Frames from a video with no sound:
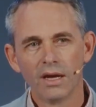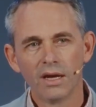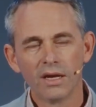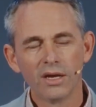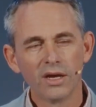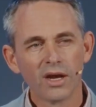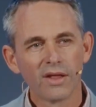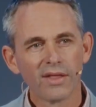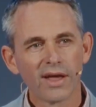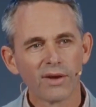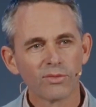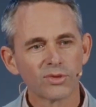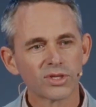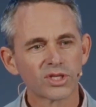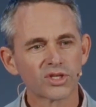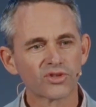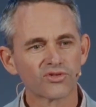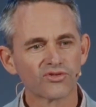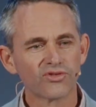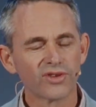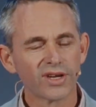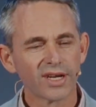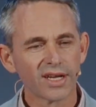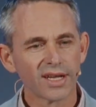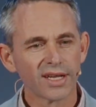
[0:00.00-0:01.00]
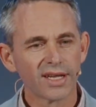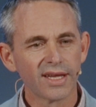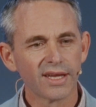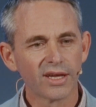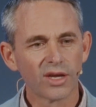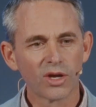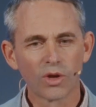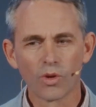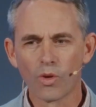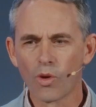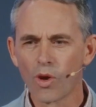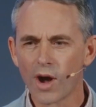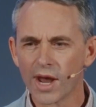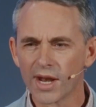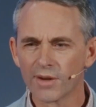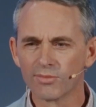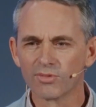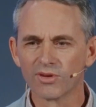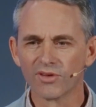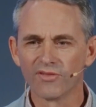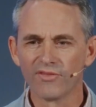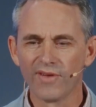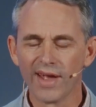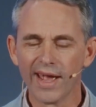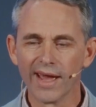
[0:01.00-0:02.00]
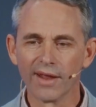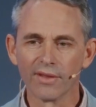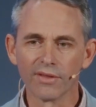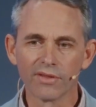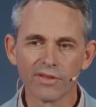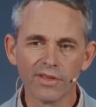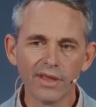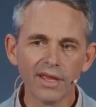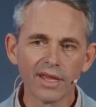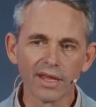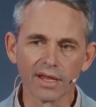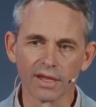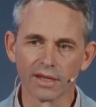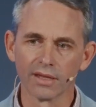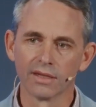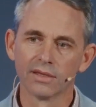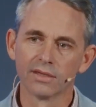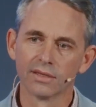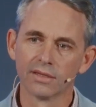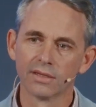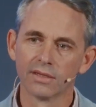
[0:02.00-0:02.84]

You know, that was really quite a profound thing